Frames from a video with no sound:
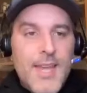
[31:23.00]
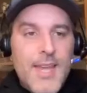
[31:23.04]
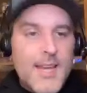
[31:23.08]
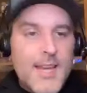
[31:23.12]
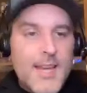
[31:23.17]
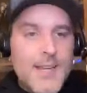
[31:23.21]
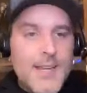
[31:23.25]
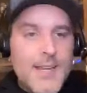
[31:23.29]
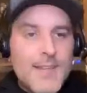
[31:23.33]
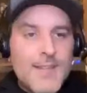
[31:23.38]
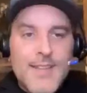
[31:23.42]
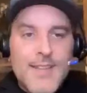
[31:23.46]

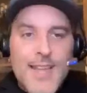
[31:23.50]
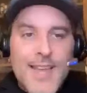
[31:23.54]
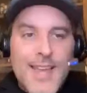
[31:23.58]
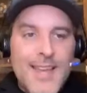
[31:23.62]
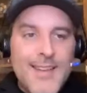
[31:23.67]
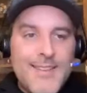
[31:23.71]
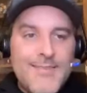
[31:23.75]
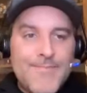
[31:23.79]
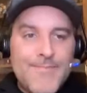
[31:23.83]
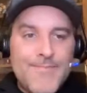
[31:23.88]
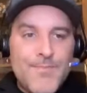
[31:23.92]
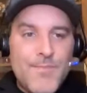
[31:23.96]
is.
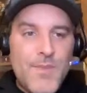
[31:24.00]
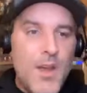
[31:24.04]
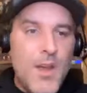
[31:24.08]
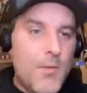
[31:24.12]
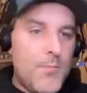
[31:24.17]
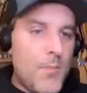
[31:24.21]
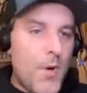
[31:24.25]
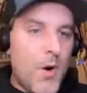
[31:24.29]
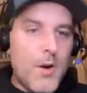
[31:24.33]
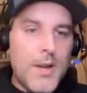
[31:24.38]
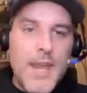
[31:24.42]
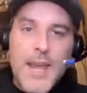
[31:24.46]
And you know,
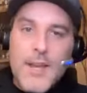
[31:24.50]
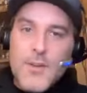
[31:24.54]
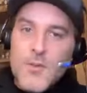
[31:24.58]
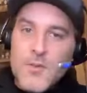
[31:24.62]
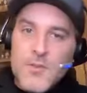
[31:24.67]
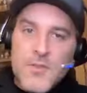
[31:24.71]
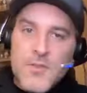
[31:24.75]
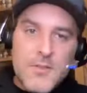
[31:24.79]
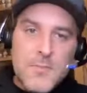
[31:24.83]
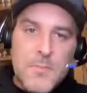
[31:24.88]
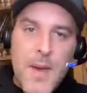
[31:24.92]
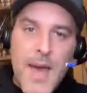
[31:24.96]
Mark
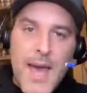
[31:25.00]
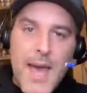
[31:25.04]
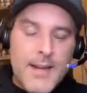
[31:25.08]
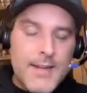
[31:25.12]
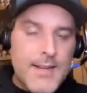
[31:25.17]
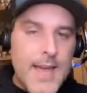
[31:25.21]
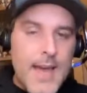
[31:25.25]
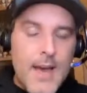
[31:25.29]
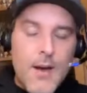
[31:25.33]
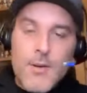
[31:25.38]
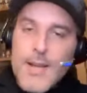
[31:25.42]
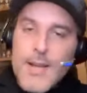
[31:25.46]
Andrews is back
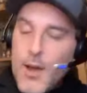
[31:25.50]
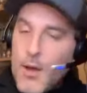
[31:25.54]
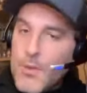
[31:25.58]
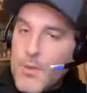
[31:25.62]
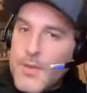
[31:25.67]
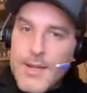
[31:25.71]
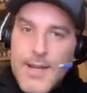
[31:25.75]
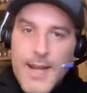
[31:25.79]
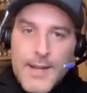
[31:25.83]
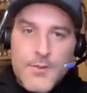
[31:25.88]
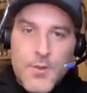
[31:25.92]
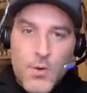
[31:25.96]
now and
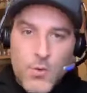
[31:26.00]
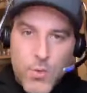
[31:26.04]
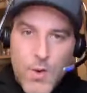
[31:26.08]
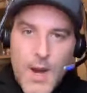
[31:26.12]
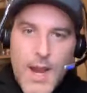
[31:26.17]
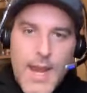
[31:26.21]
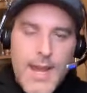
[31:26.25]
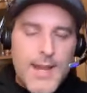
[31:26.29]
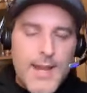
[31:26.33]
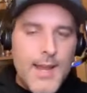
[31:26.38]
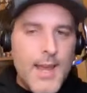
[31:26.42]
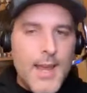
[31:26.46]
healthy, and that's
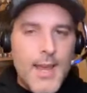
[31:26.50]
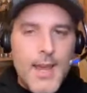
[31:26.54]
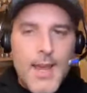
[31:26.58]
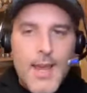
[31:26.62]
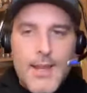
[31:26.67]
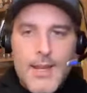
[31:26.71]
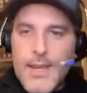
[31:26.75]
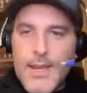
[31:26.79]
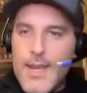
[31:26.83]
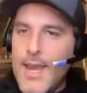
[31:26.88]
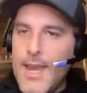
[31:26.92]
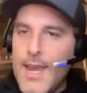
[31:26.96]
great. And,
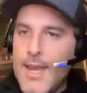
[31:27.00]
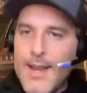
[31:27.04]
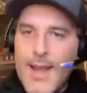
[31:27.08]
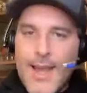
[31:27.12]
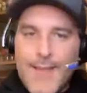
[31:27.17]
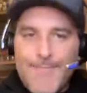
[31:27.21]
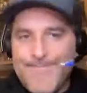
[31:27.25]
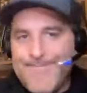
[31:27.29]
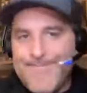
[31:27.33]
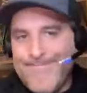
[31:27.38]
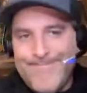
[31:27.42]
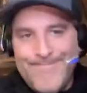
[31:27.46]
and again,
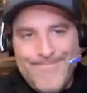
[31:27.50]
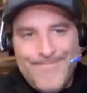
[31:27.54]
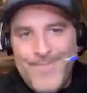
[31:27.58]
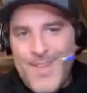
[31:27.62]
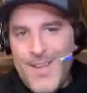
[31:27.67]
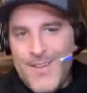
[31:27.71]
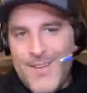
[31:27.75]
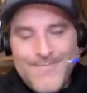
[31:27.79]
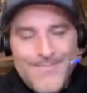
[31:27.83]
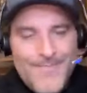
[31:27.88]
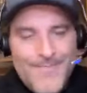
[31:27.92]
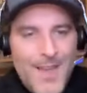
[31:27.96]
I,
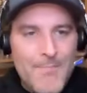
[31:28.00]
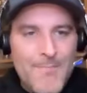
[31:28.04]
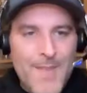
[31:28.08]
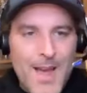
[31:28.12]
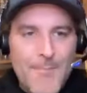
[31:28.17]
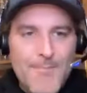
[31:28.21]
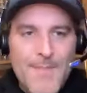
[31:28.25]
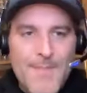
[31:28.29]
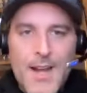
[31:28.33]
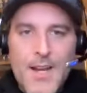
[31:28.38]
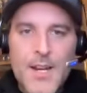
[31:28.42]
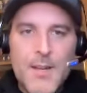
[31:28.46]
I'm,
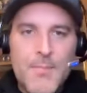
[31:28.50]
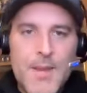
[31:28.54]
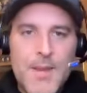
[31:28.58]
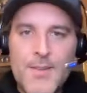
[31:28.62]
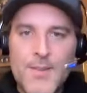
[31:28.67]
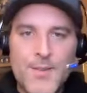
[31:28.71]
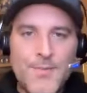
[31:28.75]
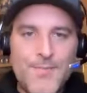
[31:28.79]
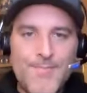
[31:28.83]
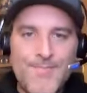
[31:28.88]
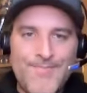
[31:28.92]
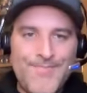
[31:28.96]
I'm not going to
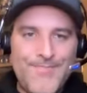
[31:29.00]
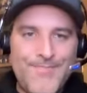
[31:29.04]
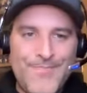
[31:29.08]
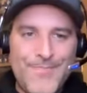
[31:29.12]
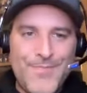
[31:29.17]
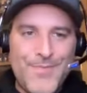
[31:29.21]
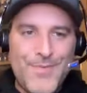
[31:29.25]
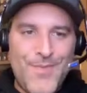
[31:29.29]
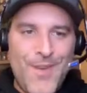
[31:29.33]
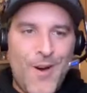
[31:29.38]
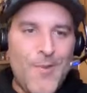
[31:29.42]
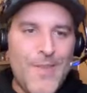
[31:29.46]
be
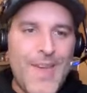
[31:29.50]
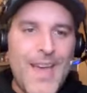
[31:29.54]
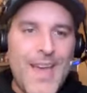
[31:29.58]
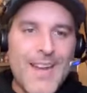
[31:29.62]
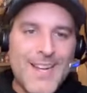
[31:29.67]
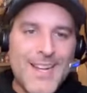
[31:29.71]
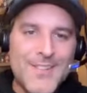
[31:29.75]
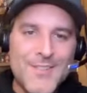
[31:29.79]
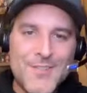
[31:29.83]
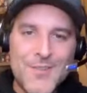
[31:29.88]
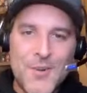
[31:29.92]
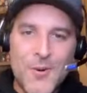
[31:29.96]
all
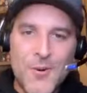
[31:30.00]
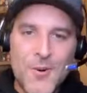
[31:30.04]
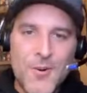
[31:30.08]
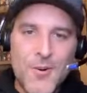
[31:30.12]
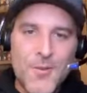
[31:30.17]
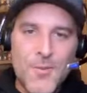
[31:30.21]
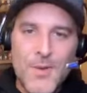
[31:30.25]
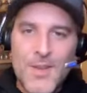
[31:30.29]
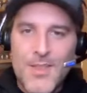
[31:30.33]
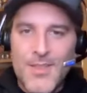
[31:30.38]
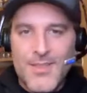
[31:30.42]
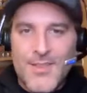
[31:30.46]
that concerned
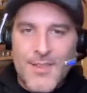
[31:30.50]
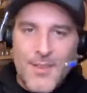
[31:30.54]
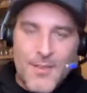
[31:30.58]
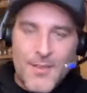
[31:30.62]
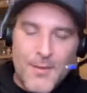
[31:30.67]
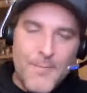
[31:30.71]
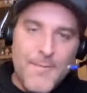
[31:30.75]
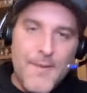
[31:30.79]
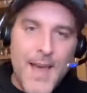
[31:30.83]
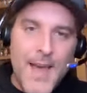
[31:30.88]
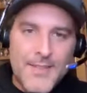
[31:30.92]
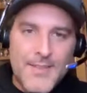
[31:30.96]
with you know, the
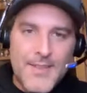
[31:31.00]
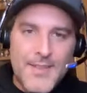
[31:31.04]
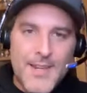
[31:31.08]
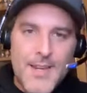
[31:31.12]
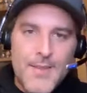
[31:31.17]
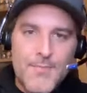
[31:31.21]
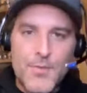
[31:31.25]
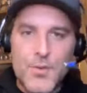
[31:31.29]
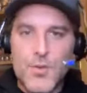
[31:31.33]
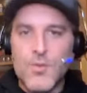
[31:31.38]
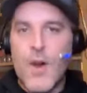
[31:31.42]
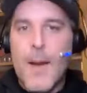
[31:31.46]
fact that
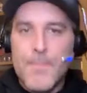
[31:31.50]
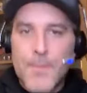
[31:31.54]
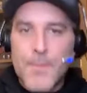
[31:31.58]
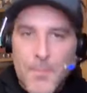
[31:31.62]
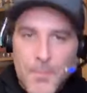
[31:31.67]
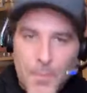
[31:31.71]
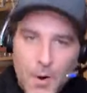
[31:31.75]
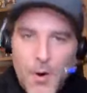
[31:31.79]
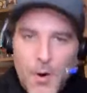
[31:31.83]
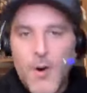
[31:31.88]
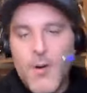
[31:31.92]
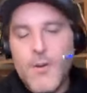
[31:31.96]
he dropped the
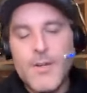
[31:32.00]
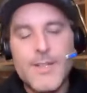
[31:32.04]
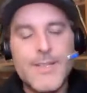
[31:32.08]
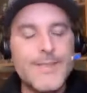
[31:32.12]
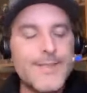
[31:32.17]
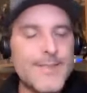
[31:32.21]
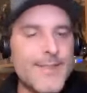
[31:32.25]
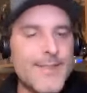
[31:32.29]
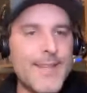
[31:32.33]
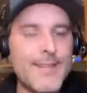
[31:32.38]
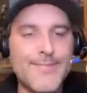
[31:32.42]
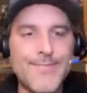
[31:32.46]
ball
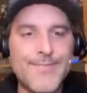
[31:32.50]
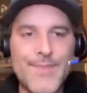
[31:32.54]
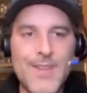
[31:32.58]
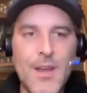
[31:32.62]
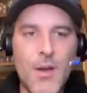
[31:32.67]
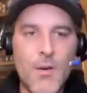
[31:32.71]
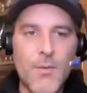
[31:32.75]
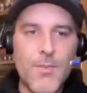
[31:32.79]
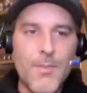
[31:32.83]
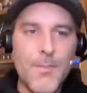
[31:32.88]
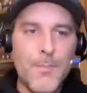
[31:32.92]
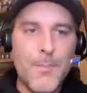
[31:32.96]
and and
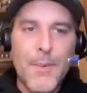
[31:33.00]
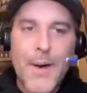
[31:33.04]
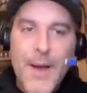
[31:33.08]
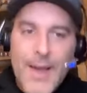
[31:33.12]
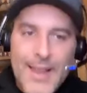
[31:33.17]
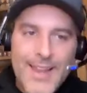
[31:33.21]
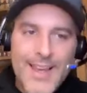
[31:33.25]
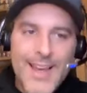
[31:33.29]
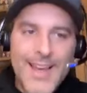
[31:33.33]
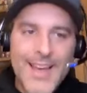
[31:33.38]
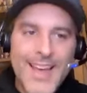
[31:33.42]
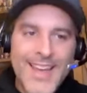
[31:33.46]
you know
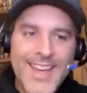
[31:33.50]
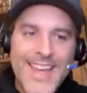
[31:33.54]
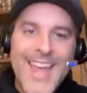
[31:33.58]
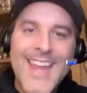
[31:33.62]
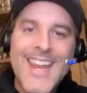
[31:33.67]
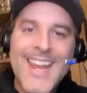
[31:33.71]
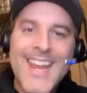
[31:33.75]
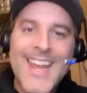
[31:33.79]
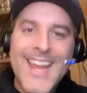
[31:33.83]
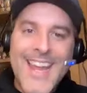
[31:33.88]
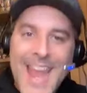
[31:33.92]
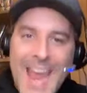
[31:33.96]
but
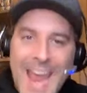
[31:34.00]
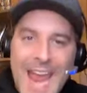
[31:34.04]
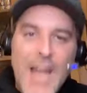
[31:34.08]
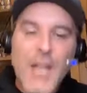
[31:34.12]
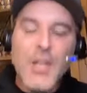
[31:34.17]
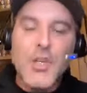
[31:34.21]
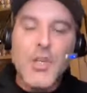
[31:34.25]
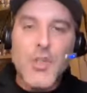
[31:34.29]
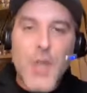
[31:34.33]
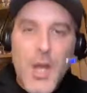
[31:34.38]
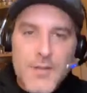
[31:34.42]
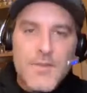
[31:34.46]
again it
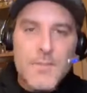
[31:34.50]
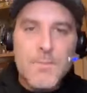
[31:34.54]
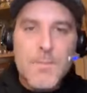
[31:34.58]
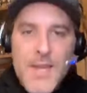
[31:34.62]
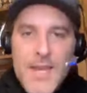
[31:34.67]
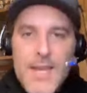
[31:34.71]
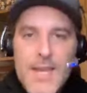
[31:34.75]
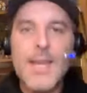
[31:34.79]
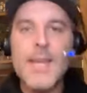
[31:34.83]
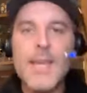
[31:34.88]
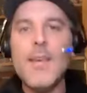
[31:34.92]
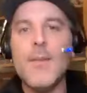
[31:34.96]
can't just
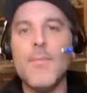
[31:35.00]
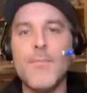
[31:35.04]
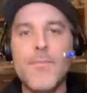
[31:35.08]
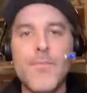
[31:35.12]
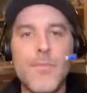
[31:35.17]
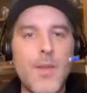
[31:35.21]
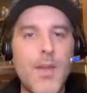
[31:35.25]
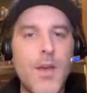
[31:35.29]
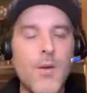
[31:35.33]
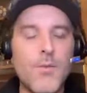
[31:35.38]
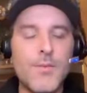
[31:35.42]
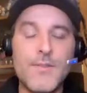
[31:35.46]
be him
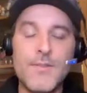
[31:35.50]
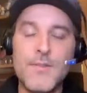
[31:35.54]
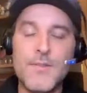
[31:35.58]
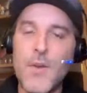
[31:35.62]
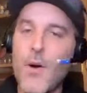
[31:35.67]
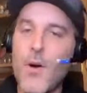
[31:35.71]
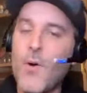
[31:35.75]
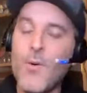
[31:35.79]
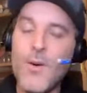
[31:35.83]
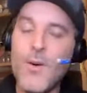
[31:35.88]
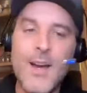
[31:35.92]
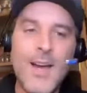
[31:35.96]
you know
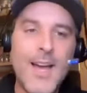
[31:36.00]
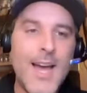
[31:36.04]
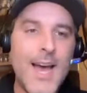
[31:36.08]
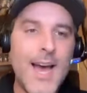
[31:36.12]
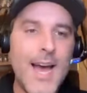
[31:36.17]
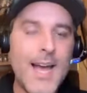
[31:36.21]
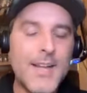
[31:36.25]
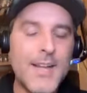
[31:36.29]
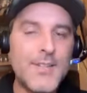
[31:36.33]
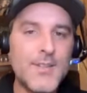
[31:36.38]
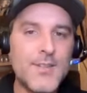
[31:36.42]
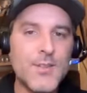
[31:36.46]
so
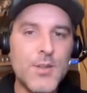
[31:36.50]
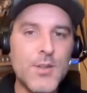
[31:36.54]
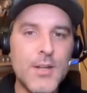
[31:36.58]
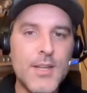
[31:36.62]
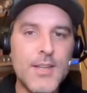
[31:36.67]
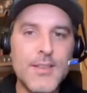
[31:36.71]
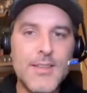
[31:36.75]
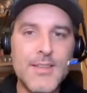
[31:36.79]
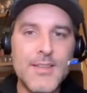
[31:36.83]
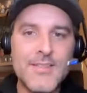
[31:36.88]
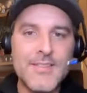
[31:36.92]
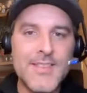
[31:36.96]
i just
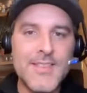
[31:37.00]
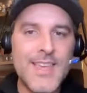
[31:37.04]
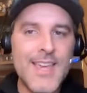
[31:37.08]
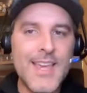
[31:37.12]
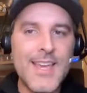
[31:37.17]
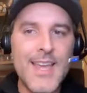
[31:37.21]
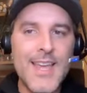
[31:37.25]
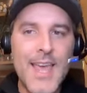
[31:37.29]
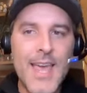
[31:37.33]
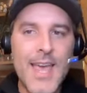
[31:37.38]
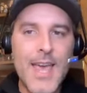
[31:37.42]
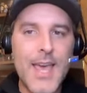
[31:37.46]
look at this
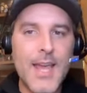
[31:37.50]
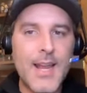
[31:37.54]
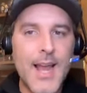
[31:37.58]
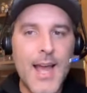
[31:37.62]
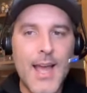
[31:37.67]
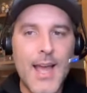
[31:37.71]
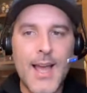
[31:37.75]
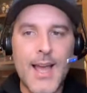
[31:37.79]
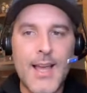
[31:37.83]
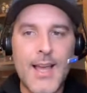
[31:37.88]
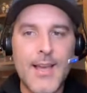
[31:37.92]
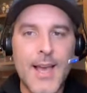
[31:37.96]
thing and
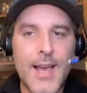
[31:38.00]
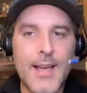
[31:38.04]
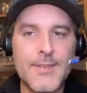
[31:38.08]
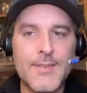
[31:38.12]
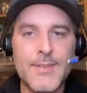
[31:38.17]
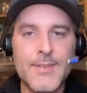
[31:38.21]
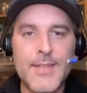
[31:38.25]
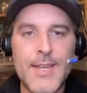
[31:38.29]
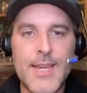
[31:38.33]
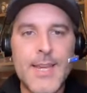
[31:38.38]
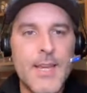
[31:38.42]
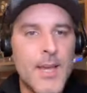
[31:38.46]
i i, I
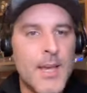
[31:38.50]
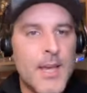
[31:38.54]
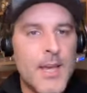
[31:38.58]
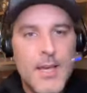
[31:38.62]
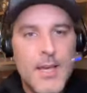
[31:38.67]
see